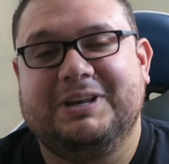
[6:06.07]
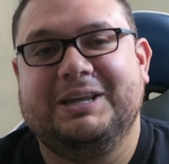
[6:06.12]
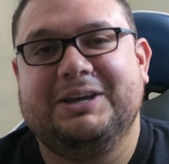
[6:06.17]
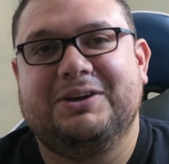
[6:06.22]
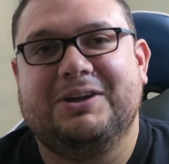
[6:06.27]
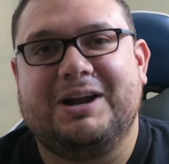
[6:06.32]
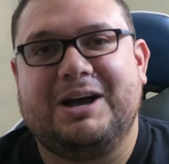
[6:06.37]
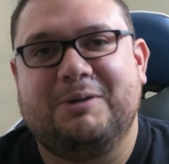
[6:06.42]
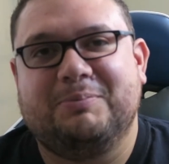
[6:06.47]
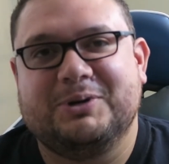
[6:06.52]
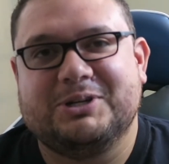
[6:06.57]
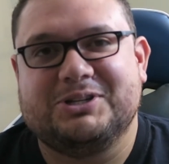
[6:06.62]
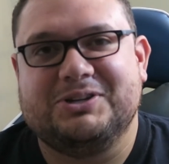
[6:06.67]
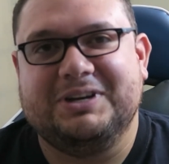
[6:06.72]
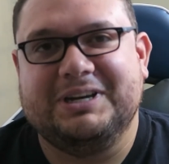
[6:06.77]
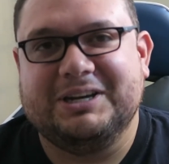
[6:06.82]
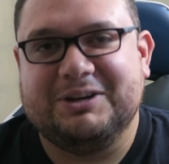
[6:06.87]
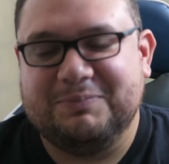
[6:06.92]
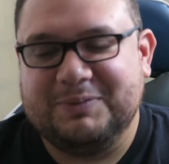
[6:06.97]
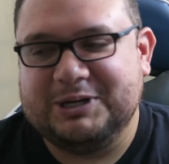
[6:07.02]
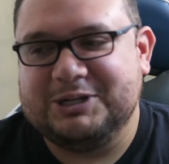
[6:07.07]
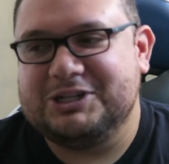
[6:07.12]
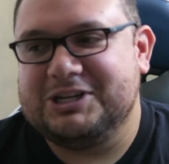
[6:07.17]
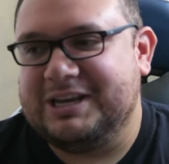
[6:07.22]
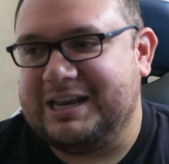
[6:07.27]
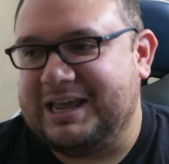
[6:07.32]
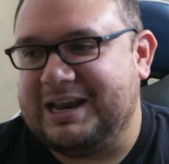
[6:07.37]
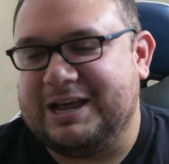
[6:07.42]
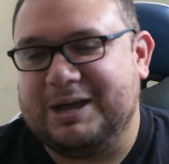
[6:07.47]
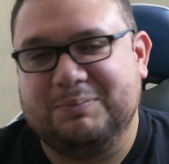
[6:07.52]
really good opportunity to
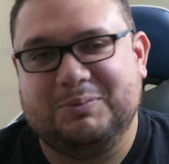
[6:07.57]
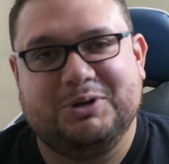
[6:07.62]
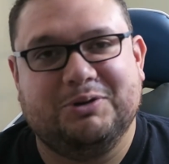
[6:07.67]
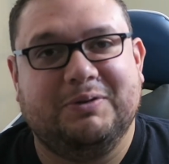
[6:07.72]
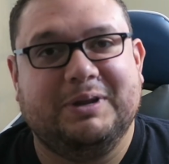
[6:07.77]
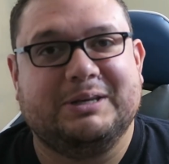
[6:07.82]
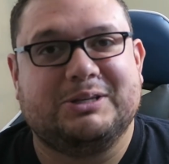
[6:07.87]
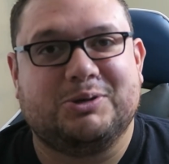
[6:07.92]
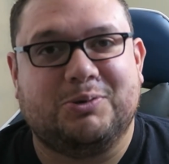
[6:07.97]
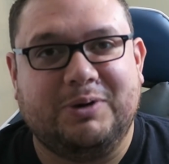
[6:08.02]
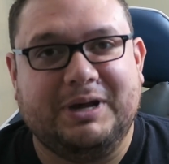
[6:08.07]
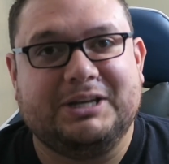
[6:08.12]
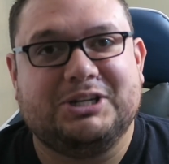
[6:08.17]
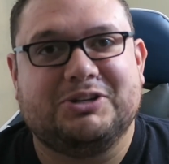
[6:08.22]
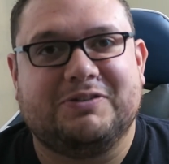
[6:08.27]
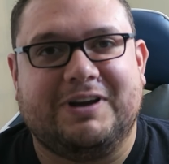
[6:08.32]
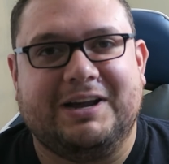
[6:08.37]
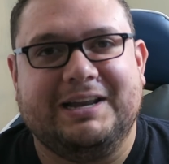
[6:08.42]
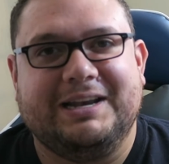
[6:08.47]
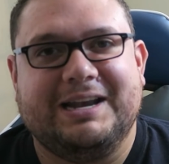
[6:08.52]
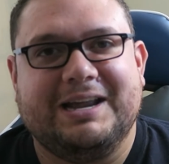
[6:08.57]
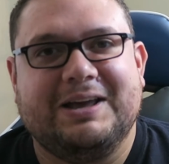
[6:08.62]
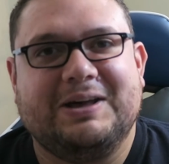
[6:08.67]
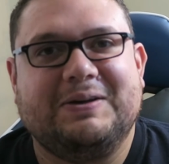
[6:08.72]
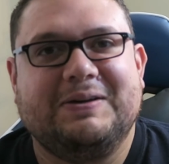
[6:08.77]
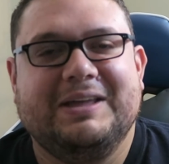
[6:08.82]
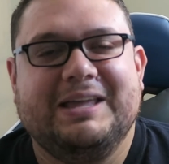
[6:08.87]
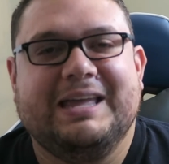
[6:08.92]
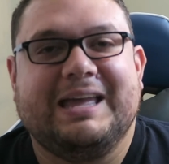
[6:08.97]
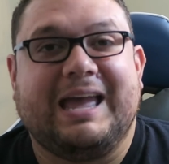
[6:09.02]
mention that I'm doing Twitch right
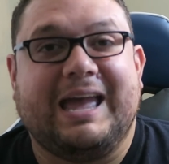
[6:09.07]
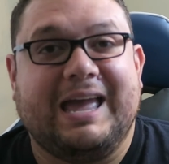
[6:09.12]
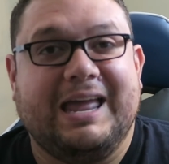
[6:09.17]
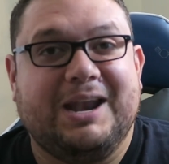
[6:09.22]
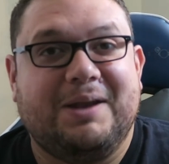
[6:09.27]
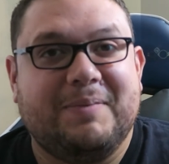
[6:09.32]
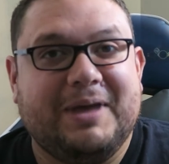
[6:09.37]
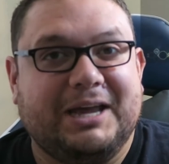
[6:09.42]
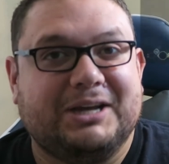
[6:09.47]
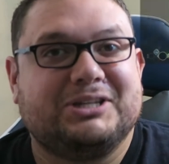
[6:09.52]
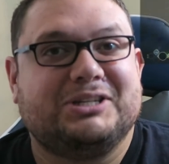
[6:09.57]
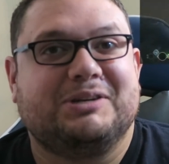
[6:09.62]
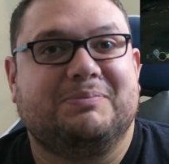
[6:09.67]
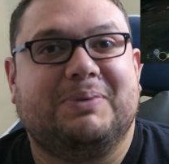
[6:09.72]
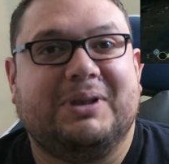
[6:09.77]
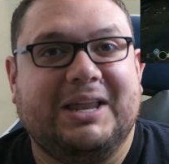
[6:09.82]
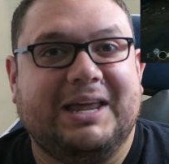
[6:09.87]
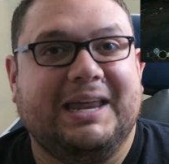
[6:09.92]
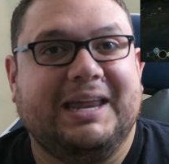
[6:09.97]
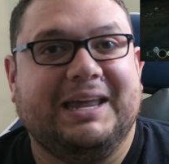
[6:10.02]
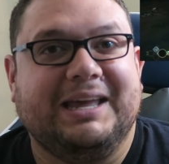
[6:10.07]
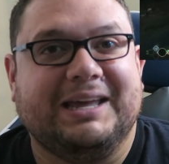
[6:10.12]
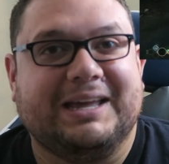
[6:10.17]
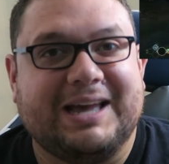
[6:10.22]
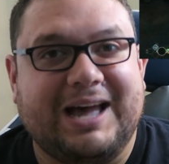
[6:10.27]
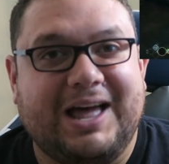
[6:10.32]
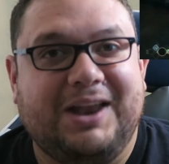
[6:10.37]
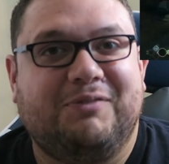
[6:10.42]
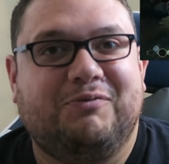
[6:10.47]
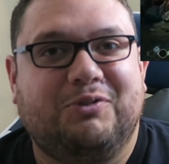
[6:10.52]
now, and I'm actually playing
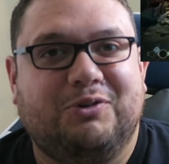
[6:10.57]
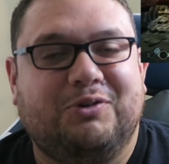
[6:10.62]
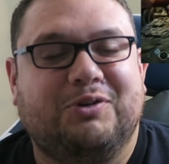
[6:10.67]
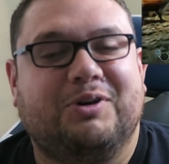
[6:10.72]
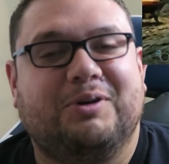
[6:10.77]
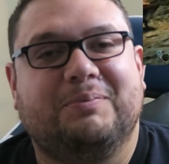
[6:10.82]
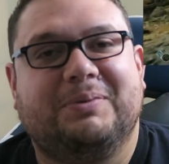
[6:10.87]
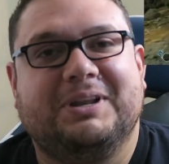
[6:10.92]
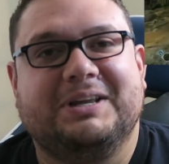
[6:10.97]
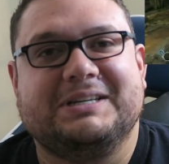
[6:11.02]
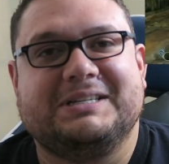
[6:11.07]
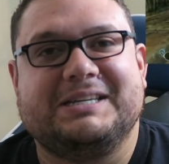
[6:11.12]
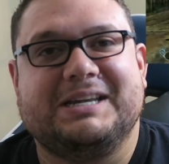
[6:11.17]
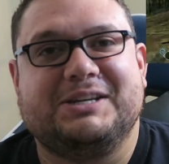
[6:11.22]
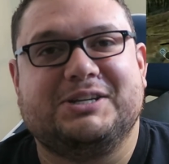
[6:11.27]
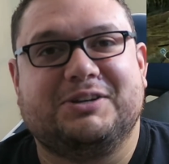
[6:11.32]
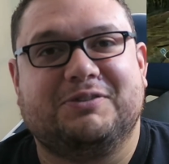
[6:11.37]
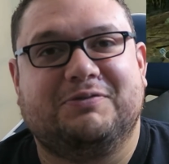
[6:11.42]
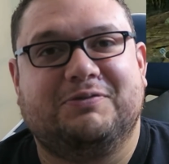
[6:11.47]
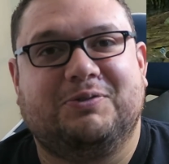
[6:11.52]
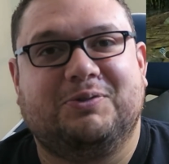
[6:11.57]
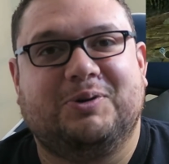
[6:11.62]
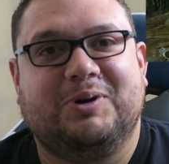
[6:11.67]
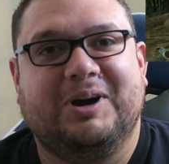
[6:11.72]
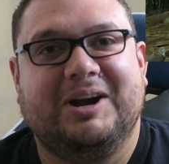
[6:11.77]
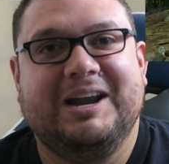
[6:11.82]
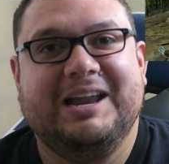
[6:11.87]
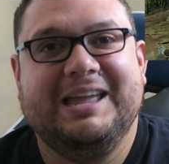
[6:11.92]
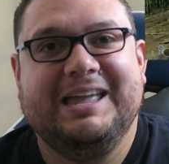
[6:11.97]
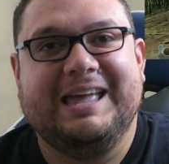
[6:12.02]
God of War on PlayStation
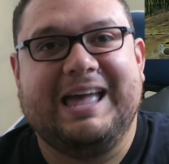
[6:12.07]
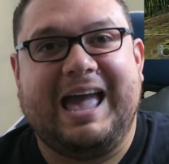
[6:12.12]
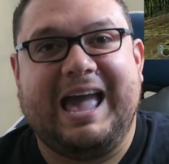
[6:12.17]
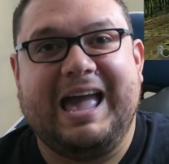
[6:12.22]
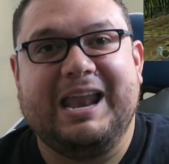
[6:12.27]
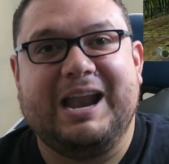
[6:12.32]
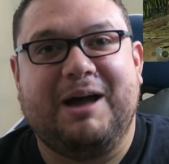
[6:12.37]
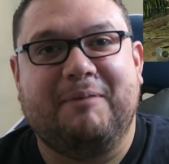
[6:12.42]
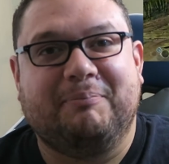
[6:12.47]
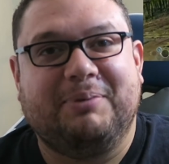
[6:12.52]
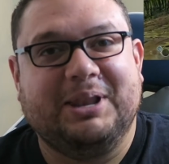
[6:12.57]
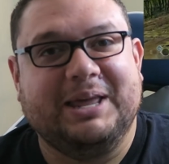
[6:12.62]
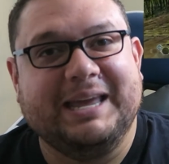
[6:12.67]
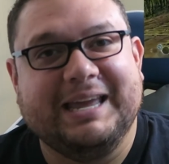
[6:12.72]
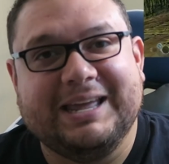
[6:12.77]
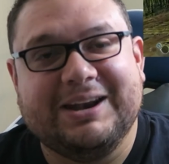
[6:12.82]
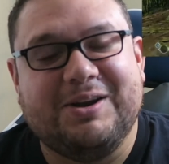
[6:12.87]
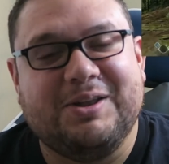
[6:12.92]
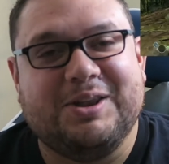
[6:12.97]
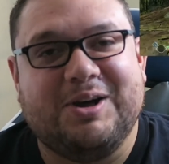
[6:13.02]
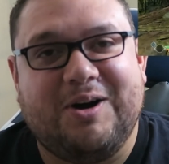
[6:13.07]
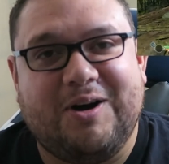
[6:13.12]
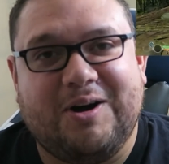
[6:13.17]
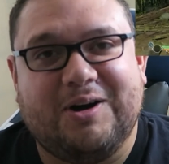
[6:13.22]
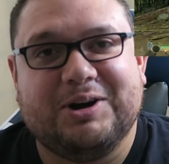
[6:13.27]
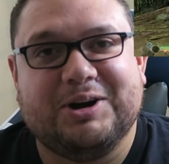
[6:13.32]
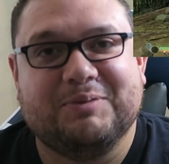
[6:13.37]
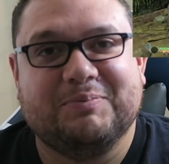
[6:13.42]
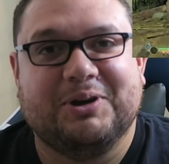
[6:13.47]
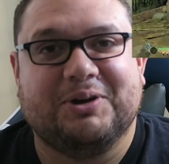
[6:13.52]
4. And I'm playing it on the
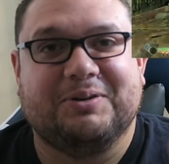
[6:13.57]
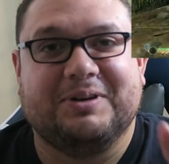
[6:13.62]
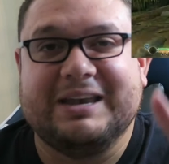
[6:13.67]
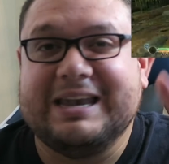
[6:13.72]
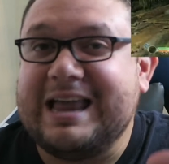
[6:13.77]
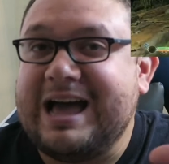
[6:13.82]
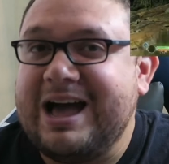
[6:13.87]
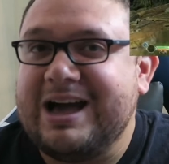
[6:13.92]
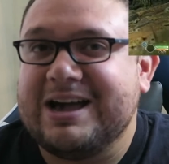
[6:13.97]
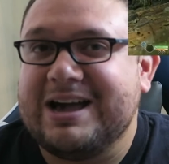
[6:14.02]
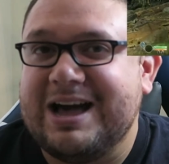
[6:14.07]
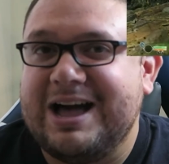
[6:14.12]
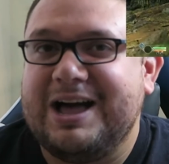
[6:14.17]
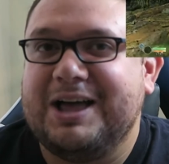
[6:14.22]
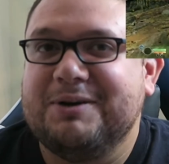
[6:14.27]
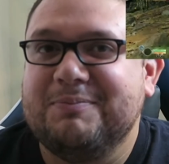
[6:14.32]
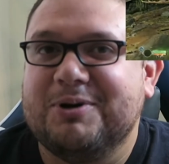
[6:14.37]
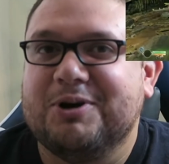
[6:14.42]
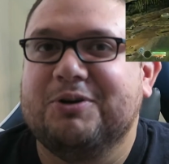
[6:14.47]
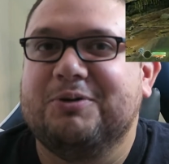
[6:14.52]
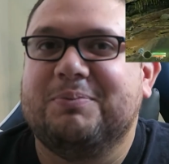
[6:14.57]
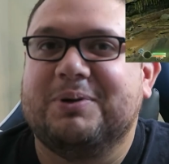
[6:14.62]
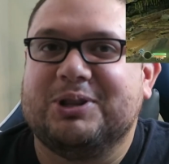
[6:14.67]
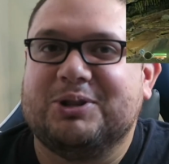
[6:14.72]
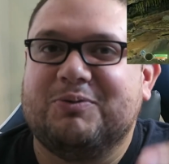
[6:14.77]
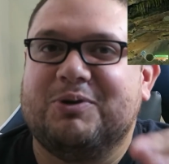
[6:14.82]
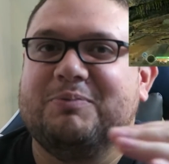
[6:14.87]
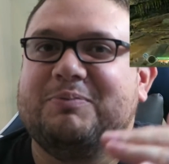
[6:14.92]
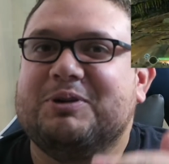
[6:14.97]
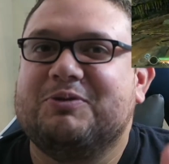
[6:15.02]
harder mode, not God mode, but
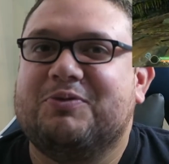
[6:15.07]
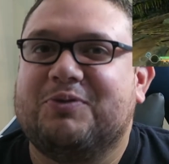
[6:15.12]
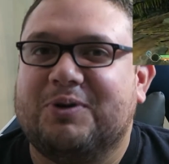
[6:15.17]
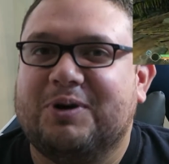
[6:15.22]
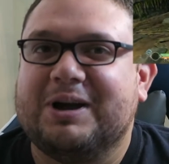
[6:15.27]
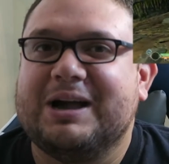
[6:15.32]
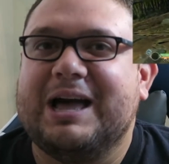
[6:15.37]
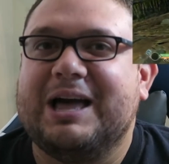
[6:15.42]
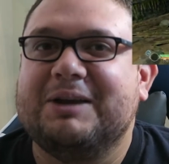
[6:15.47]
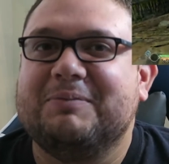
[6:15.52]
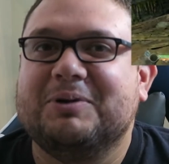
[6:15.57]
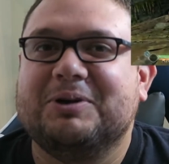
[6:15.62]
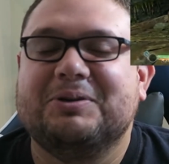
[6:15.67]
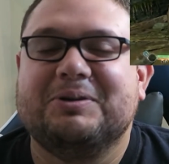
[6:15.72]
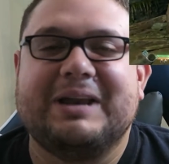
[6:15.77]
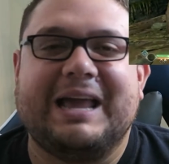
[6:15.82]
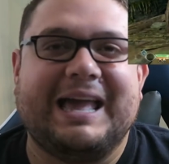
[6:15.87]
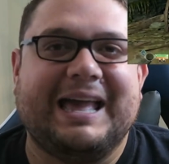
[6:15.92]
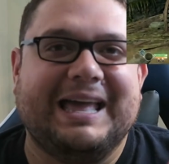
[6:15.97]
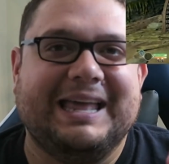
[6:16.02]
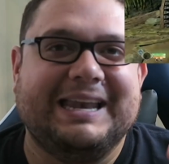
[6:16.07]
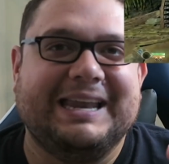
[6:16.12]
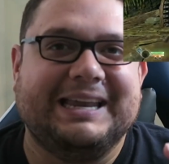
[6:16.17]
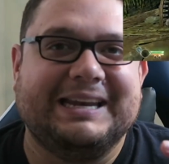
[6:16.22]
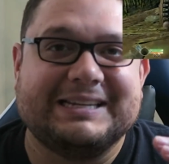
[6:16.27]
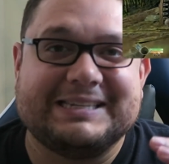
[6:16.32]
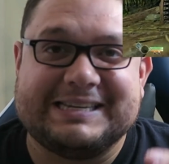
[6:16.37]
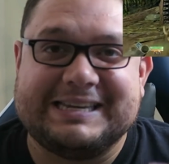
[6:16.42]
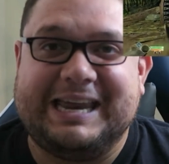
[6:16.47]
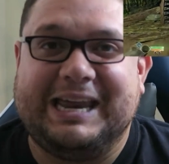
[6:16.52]
the one before God mode, and
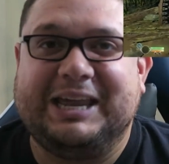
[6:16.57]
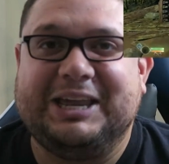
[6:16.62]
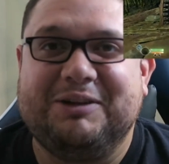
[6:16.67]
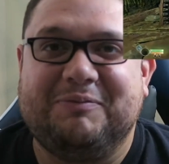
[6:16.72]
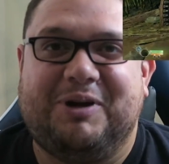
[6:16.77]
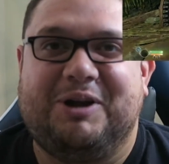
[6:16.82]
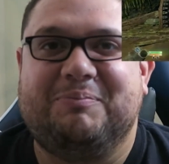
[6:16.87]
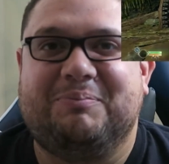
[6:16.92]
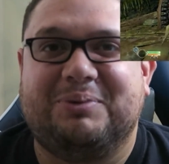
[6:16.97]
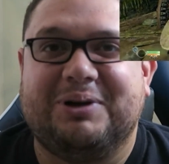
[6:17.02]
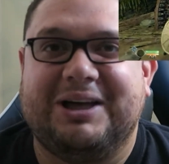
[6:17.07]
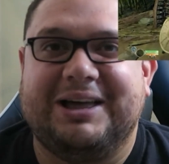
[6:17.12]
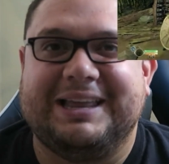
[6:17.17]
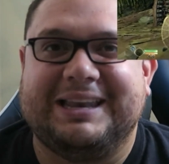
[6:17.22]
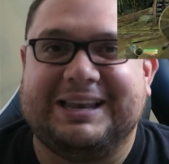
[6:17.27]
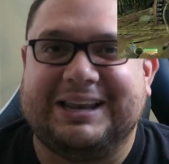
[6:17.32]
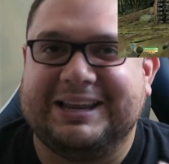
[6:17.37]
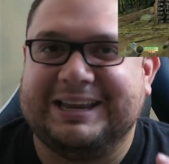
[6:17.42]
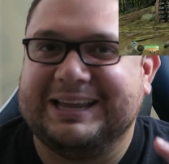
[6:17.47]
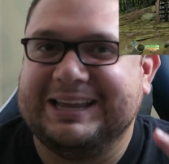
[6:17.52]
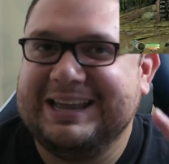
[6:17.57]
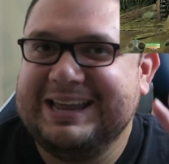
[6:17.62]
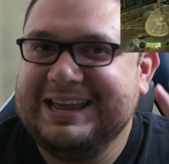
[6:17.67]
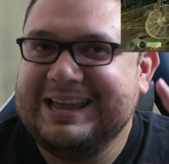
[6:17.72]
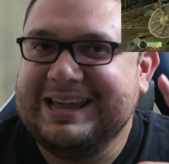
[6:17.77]
it is kicking kicking my butt. Like